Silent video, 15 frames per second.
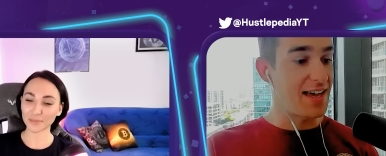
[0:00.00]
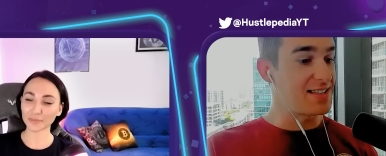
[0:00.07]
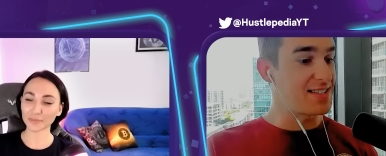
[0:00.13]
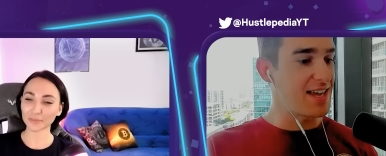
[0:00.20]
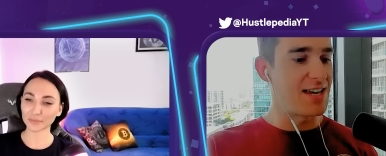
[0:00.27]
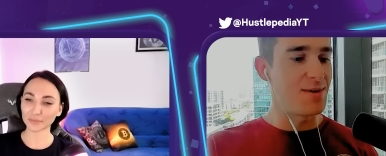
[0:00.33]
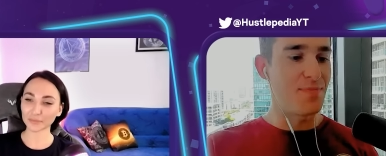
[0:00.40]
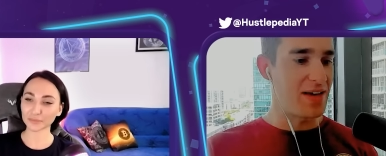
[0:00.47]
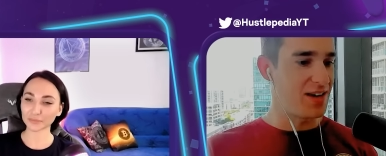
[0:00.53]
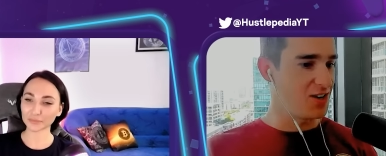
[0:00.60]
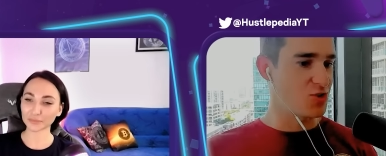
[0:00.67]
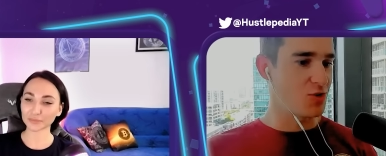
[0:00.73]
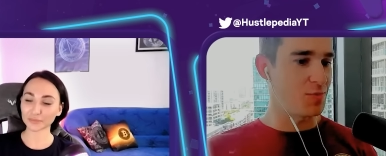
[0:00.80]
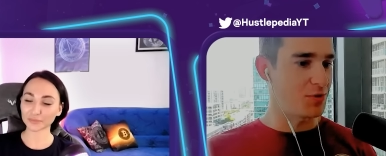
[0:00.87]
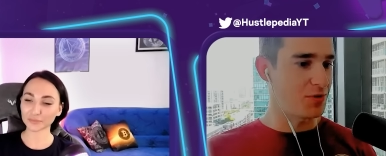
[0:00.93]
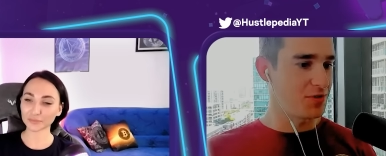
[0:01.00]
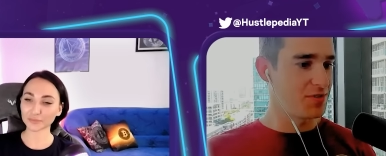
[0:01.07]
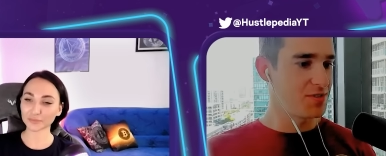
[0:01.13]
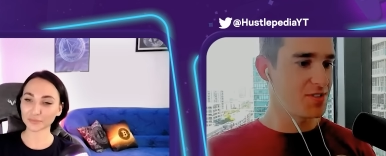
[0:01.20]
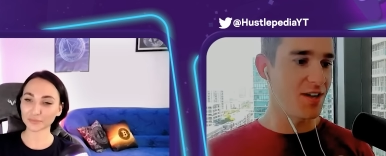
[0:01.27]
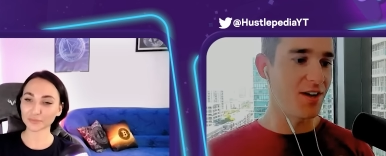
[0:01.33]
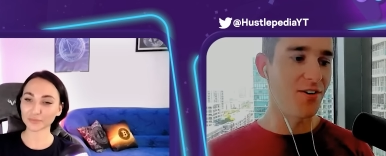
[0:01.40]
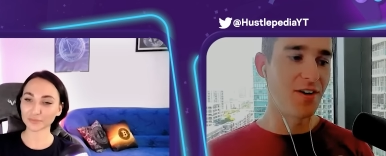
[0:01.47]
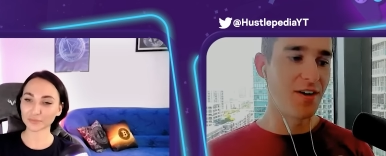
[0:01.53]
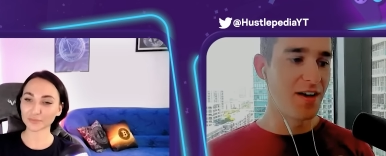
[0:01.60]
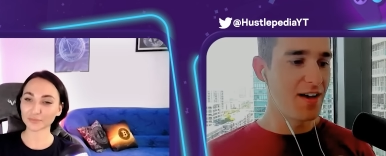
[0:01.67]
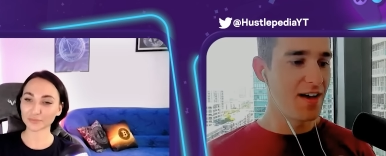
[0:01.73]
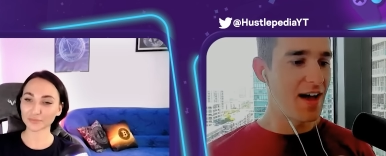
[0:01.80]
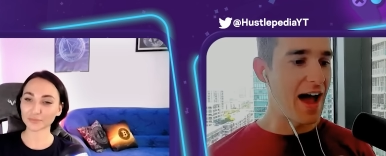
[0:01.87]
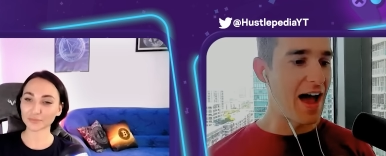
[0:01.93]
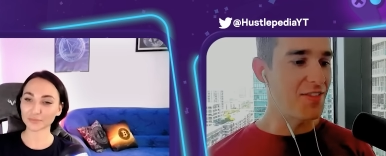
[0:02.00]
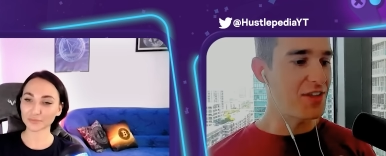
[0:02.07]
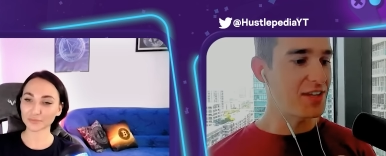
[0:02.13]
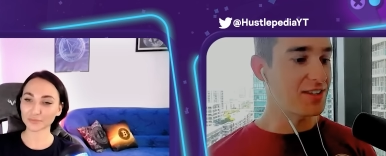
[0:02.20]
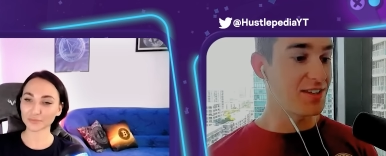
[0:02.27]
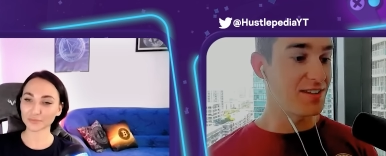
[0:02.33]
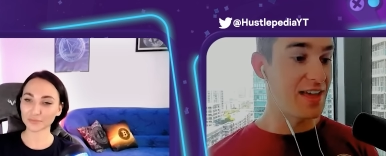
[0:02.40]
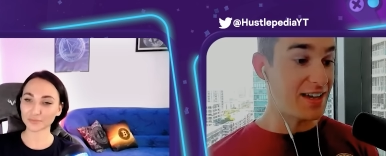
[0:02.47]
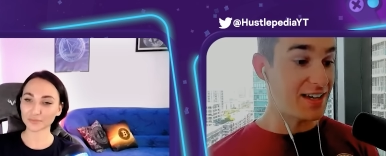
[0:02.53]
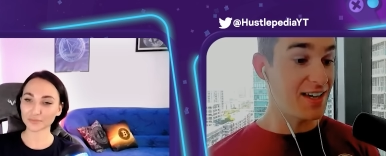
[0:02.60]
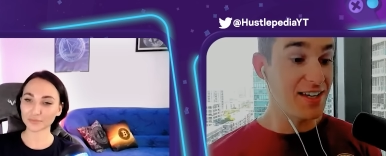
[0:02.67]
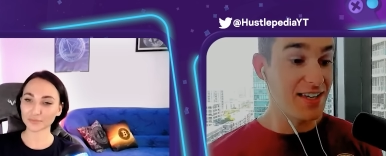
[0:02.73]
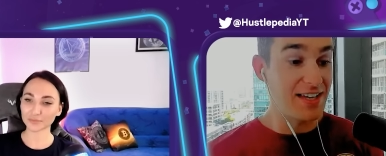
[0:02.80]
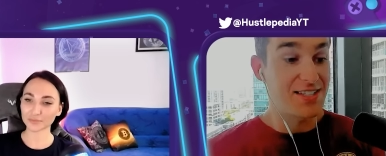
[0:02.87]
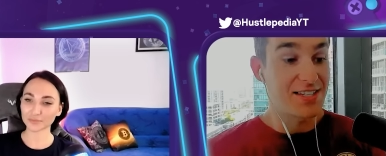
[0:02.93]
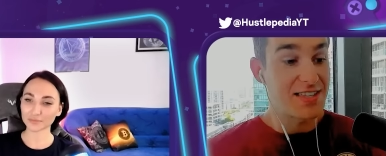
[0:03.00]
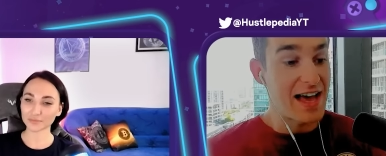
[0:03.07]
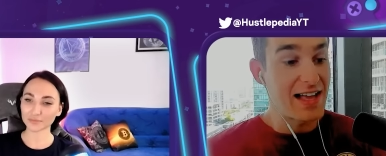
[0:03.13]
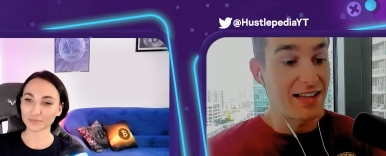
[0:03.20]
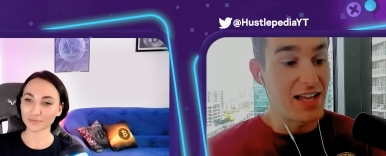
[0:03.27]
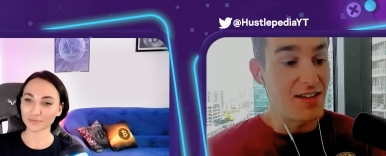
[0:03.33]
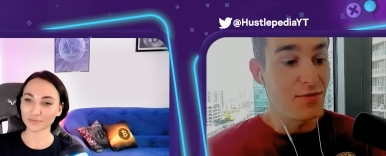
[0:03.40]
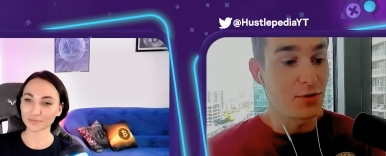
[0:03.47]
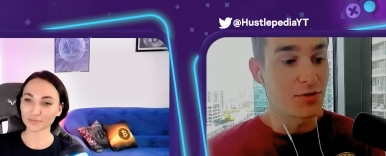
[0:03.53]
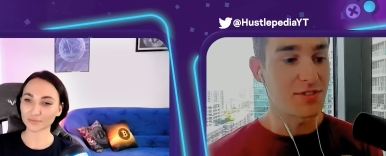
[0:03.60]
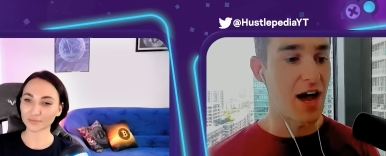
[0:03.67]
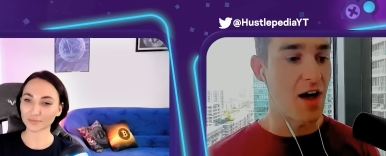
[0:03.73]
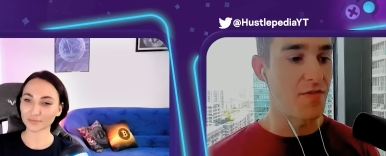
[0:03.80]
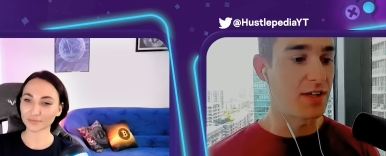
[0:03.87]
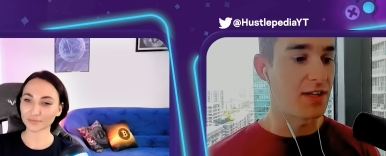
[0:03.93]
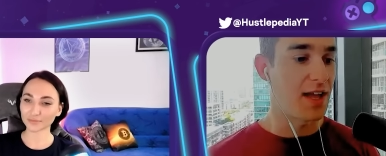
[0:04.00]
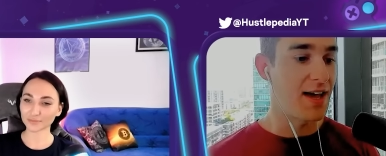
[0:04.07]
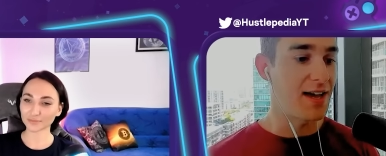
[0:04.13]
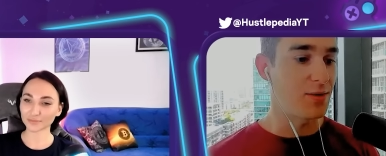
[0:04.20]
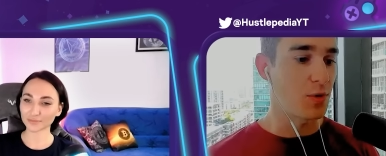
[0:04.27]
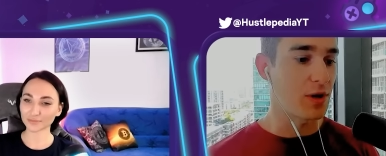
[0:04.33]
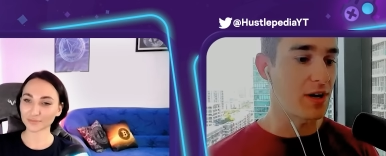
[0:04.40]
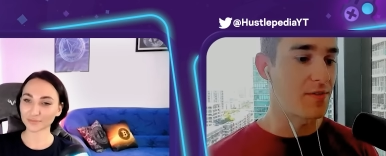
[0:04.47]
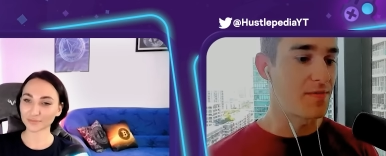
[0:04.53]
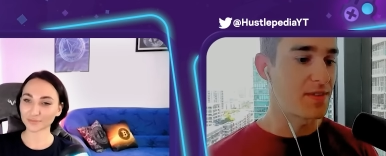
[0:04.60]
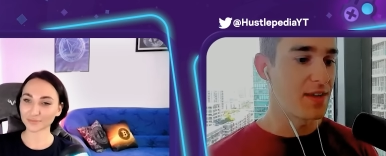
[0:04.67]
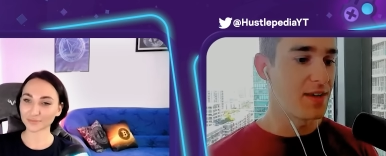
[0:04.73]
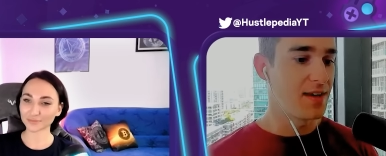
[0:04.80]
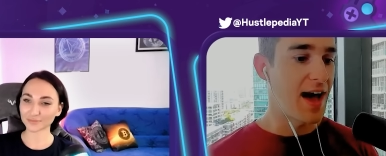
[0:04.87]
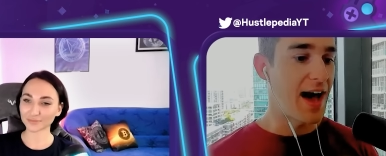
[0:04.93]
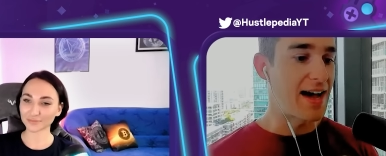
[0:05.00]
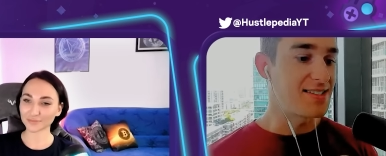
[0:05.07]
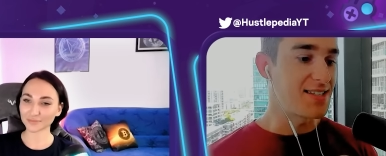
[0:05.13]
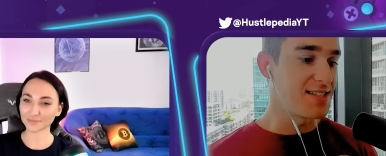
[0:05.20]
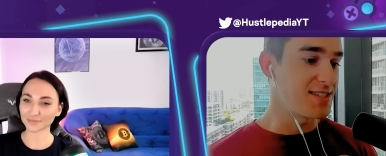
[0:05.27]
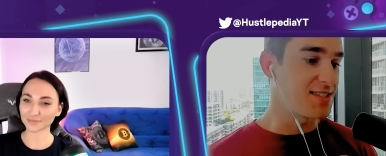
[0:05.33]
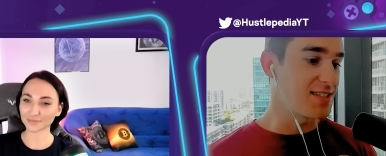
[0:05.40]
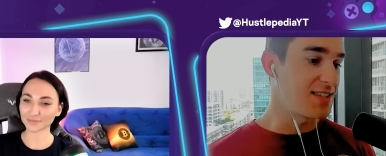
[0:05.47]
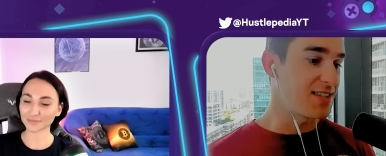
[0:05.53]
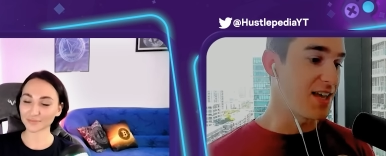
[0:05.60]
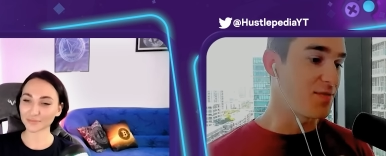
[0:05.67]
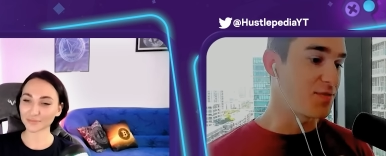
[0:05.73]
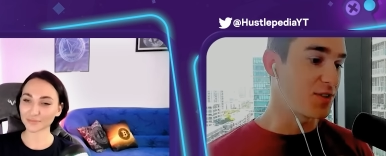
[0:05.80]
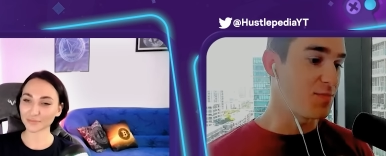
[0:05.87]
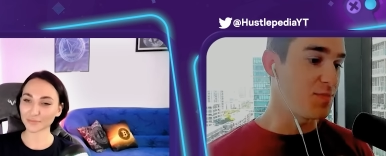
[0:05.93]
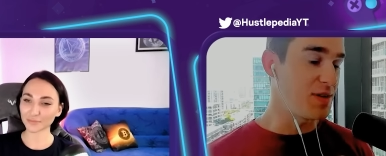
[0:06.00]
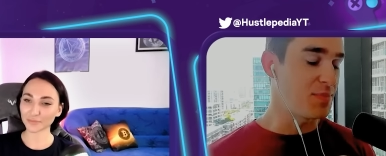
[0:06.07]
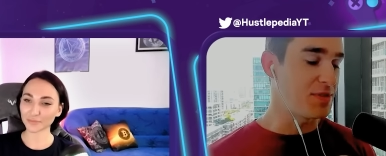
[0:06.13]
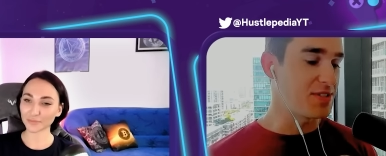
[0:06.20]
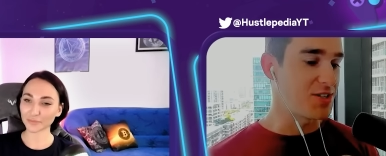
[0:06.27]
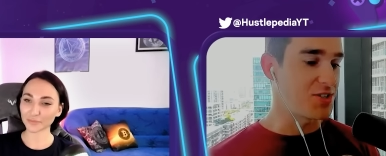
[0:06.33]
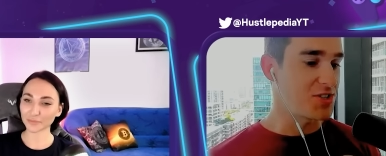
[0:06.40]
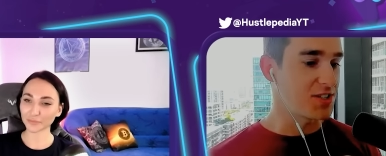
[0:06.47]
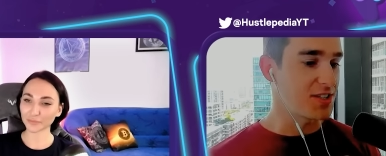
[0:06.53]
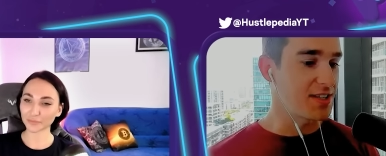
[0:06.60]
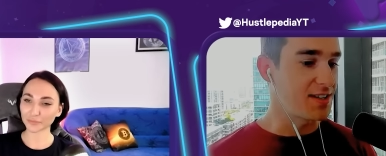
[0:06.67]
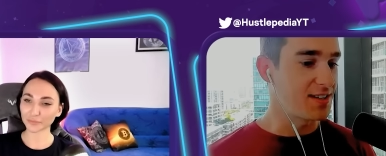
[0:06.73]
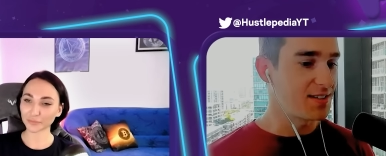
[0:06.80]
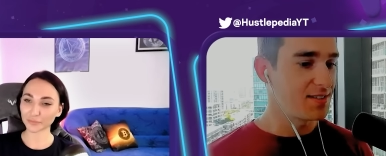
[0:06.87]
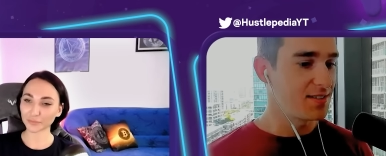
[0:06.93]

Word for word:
Speaker 1: it's impenetrable. So I think that it could get to that level down the line where identity theft could be potentially